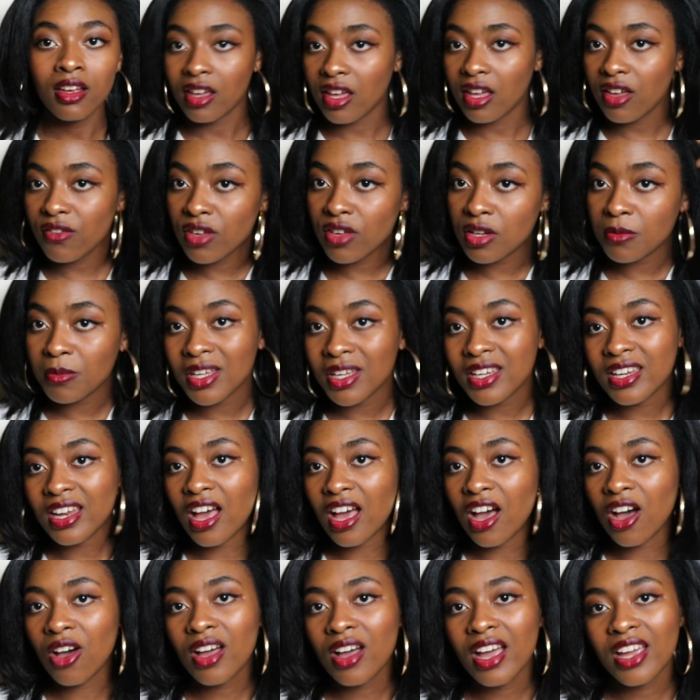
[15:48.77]
even me
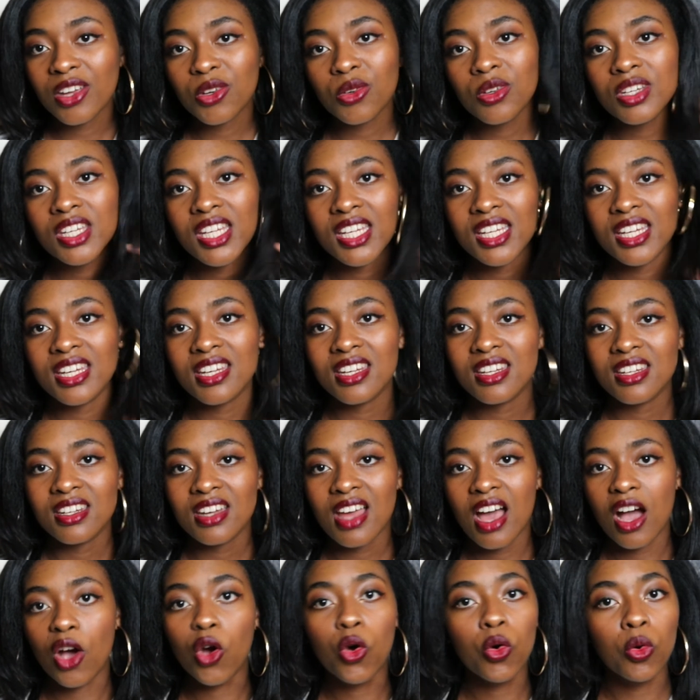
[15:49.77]
now, I don't need
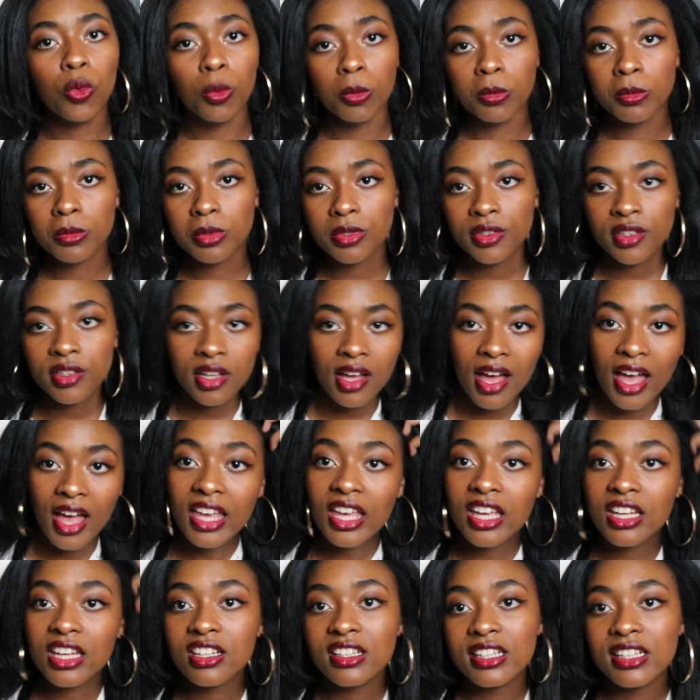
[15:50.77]
a comb. I
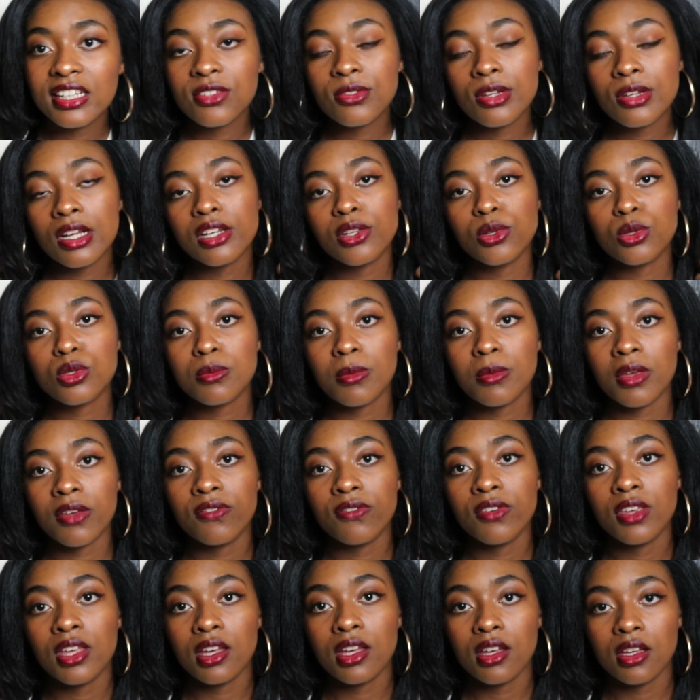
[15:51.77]
can literally use my
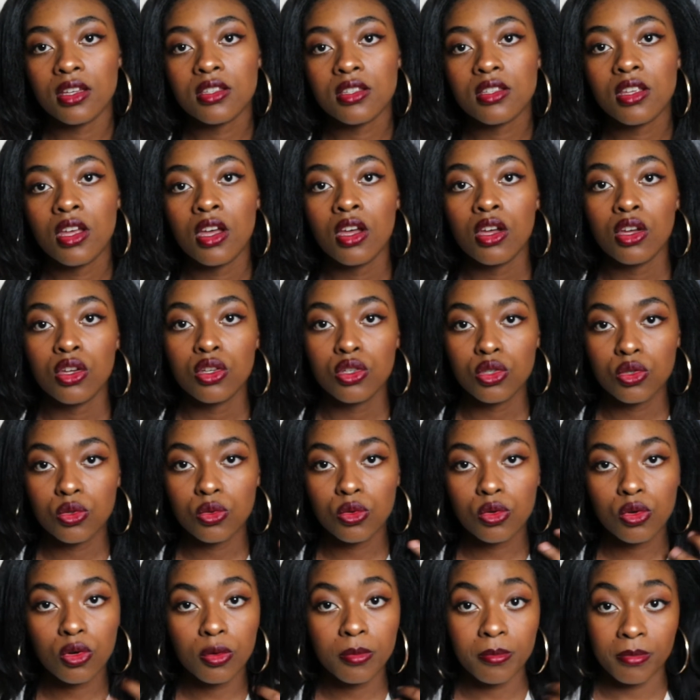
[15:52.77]
fingers
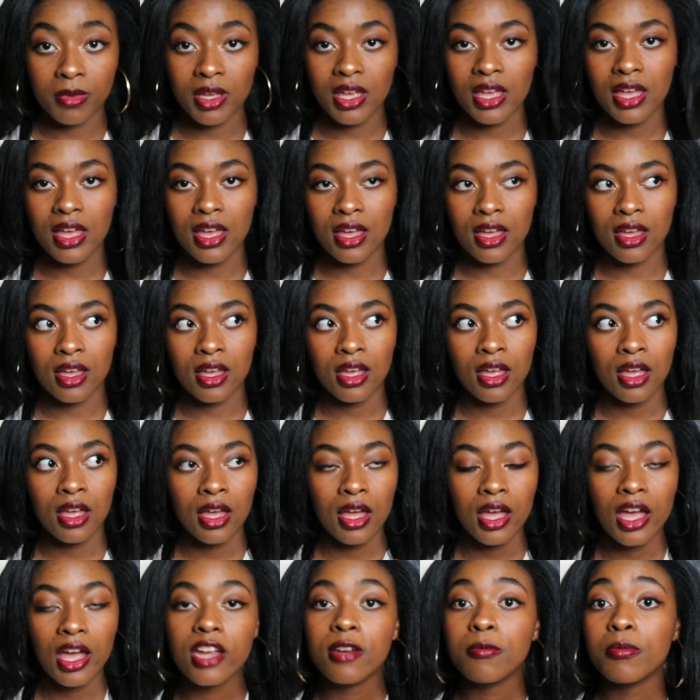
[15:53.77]
to comb my hair.
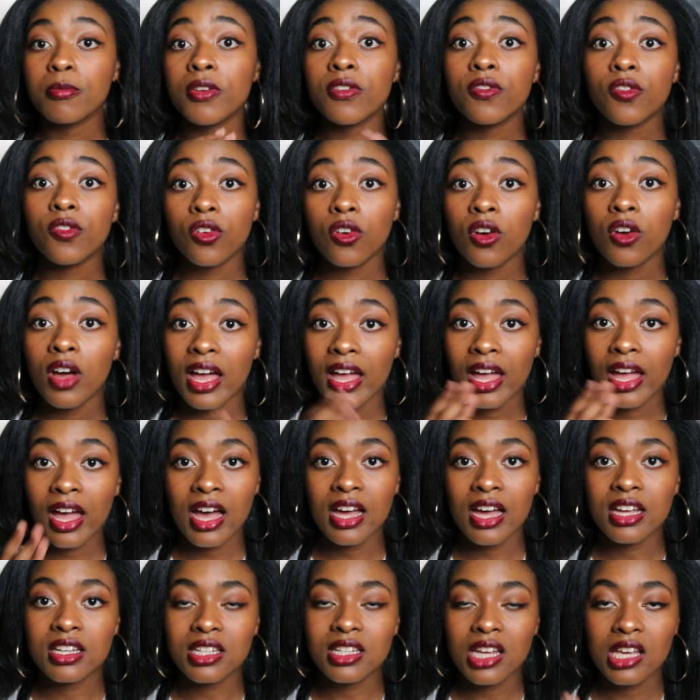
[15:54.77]
And before I
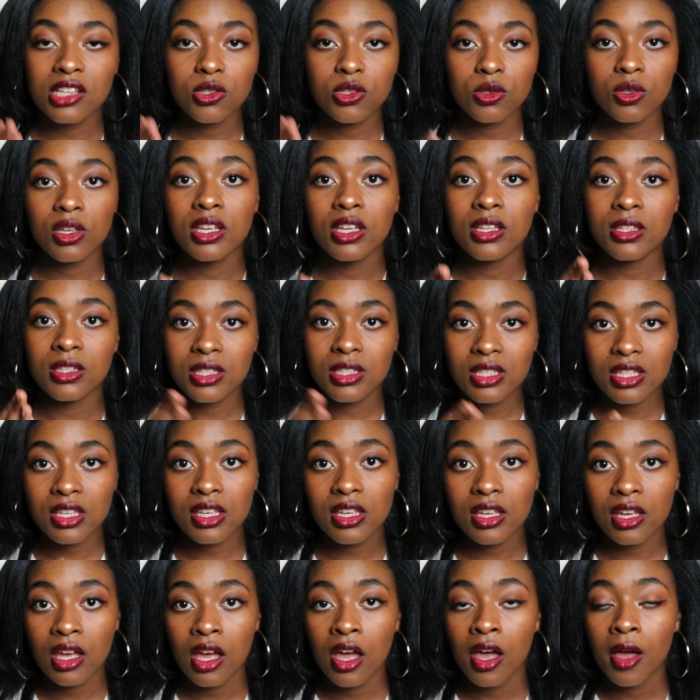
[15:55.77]
cut, as you can
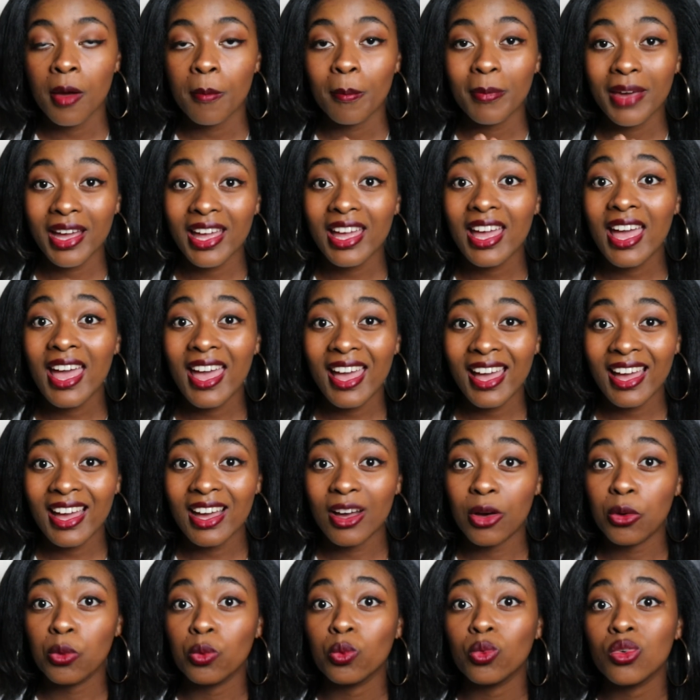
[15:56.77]
see, my
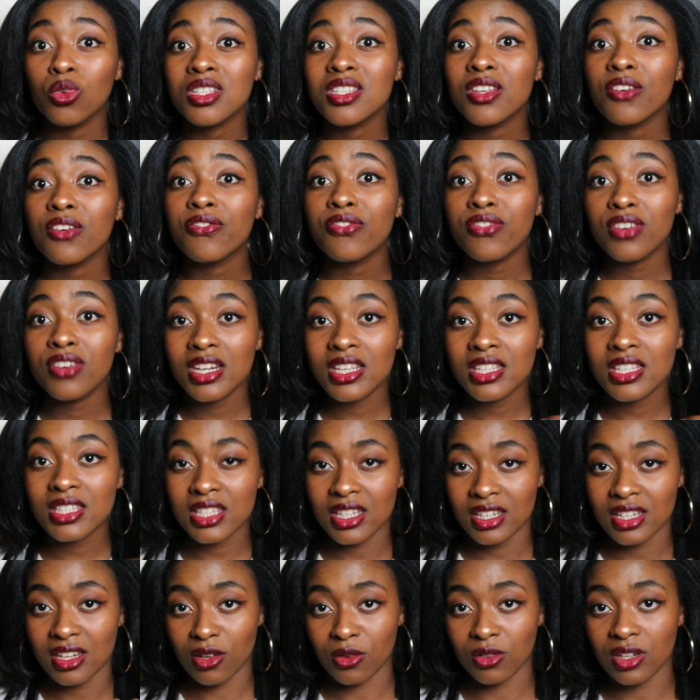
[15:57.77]
hair was
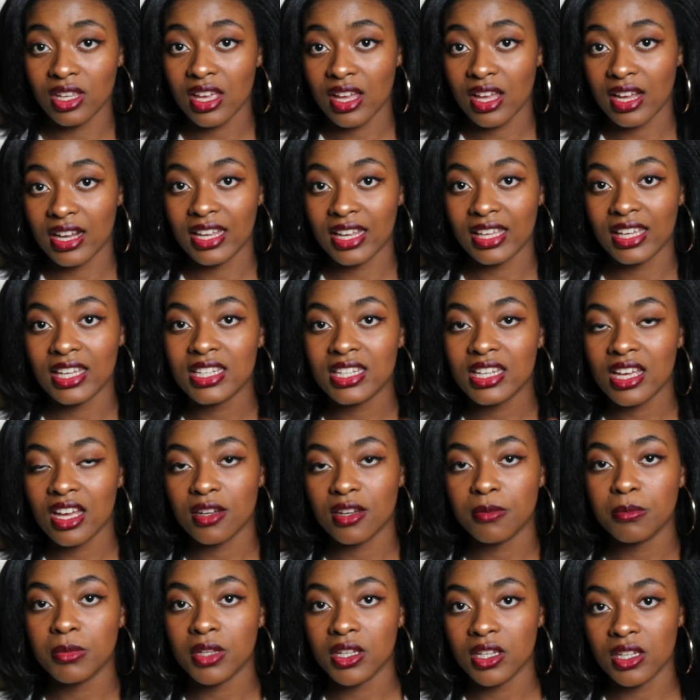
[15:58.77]
frizzy down here, like it
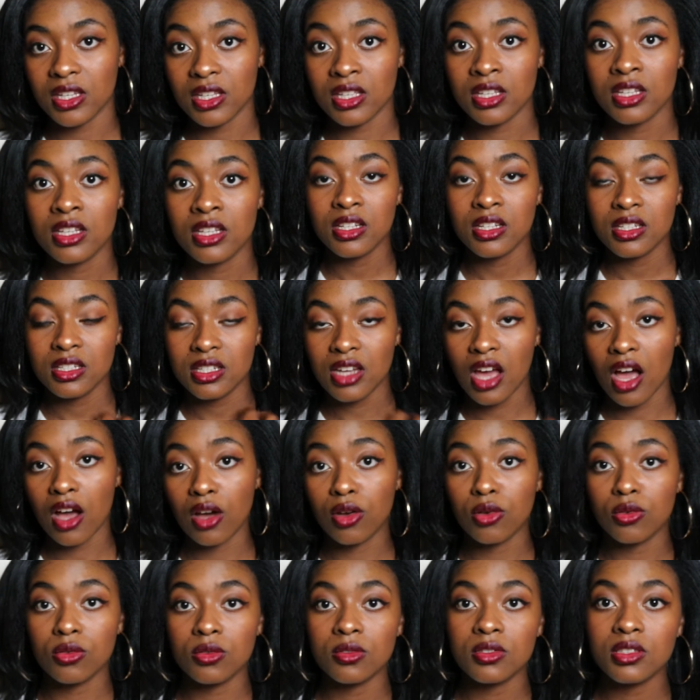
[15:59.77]
had mini
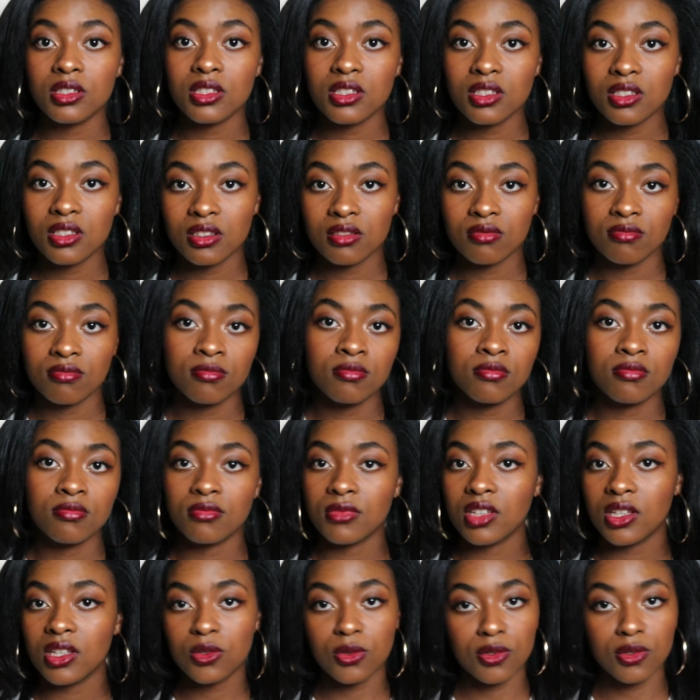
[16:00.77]
tangles.
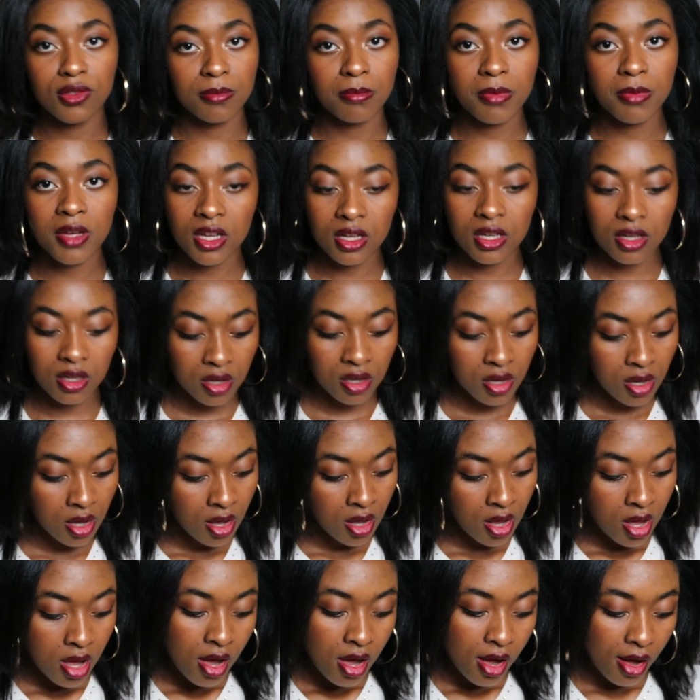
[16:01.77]
It was bad.
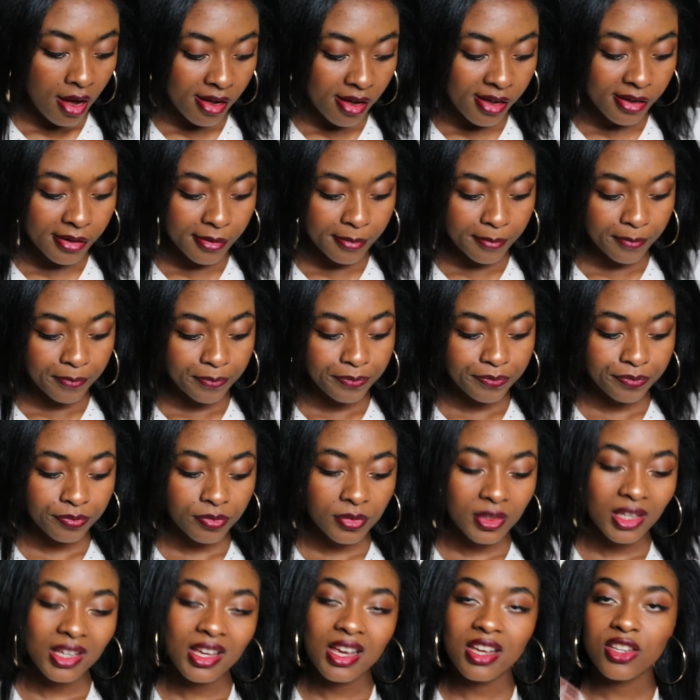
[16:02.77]

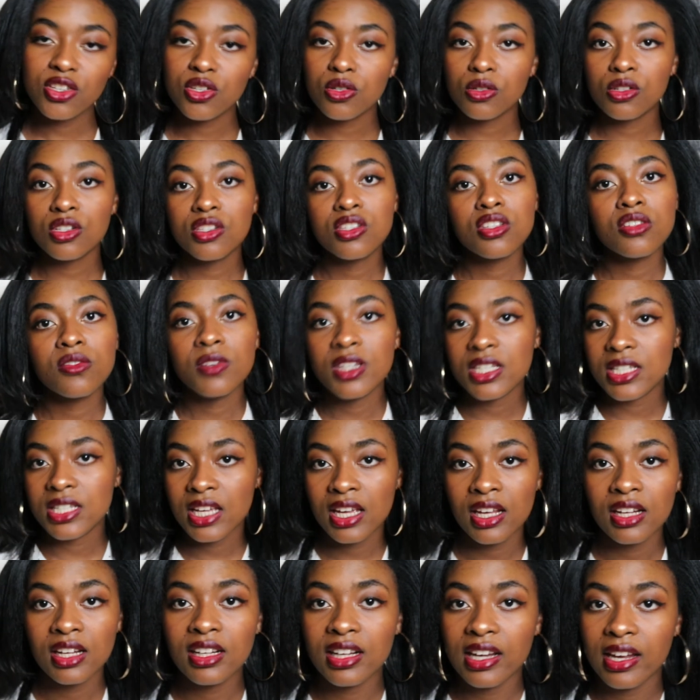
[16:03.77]
And you also
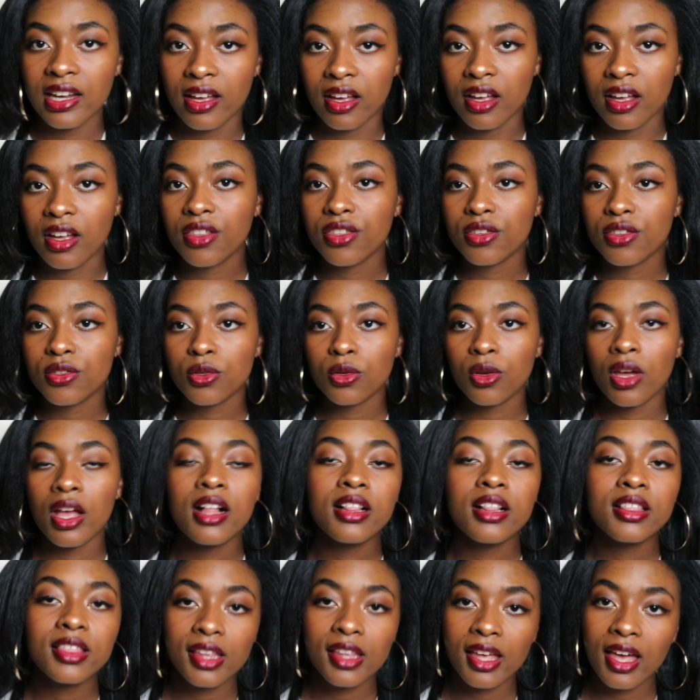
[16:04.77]
retain length, so
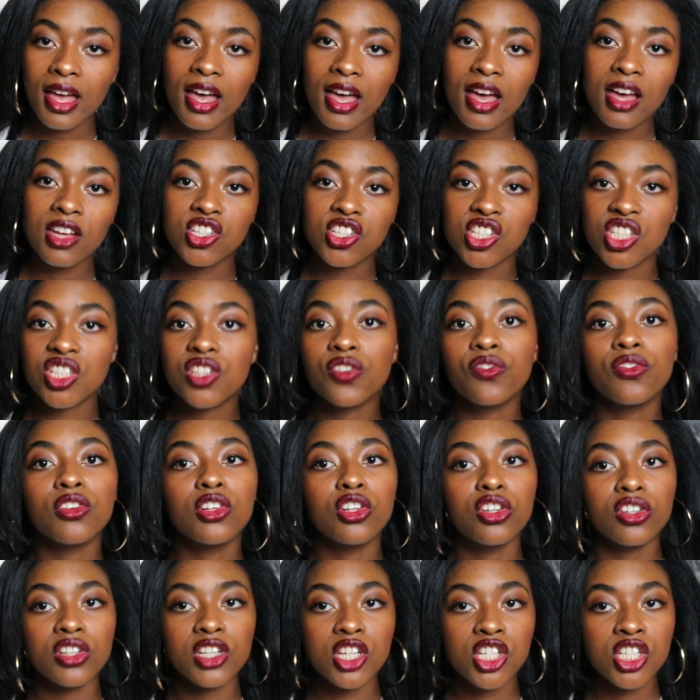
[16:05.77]
healthy hair just
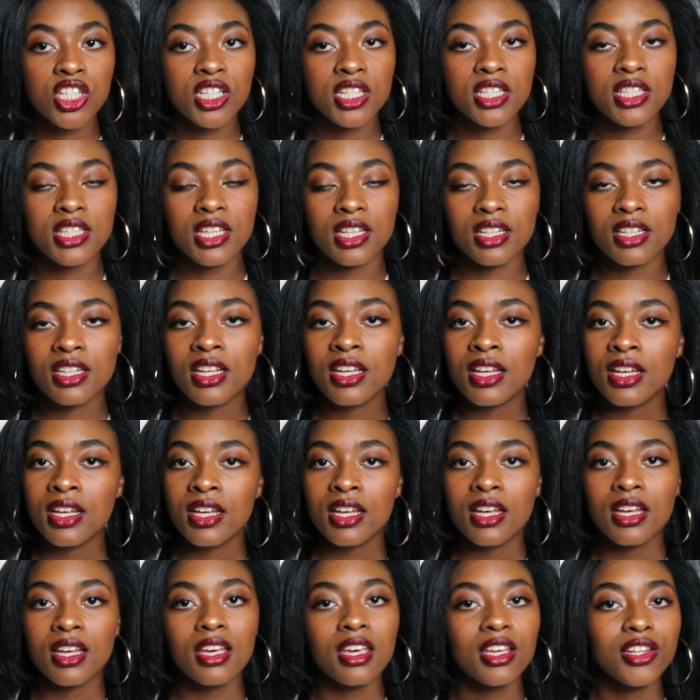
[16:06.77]
flourishes and
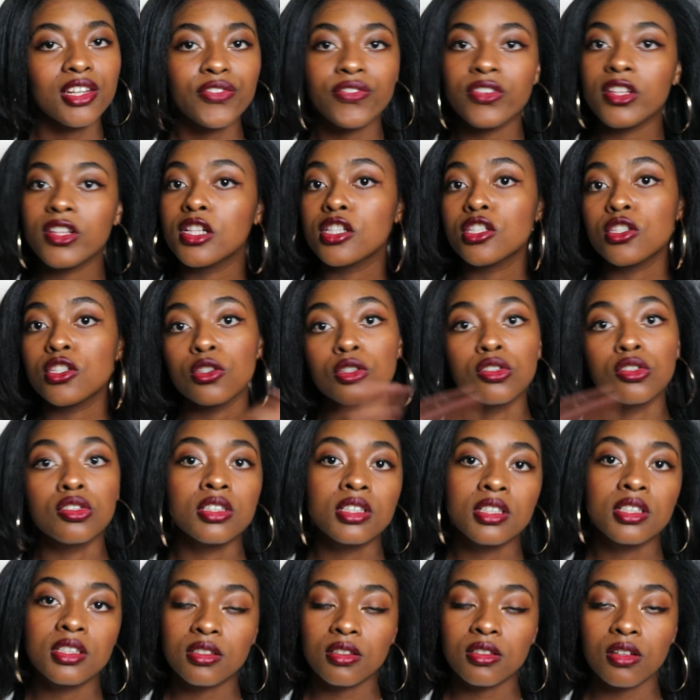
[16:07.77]
it feels
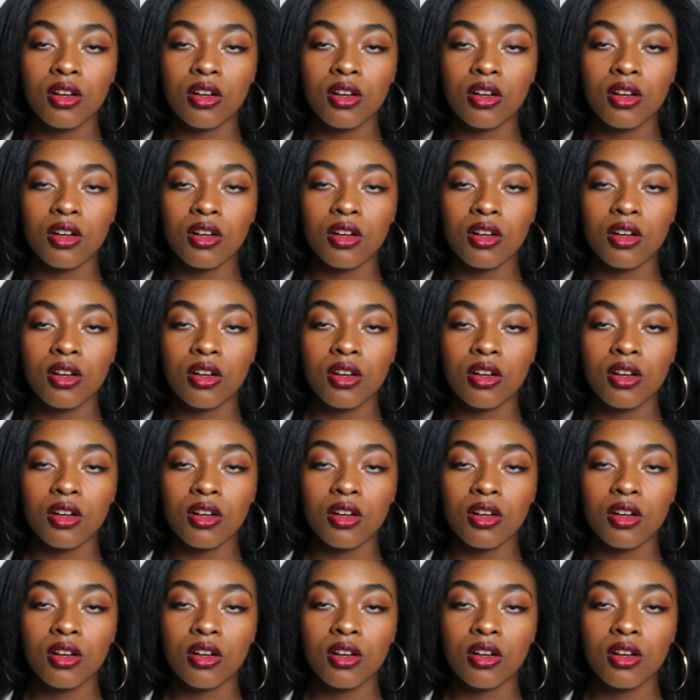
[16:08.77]
good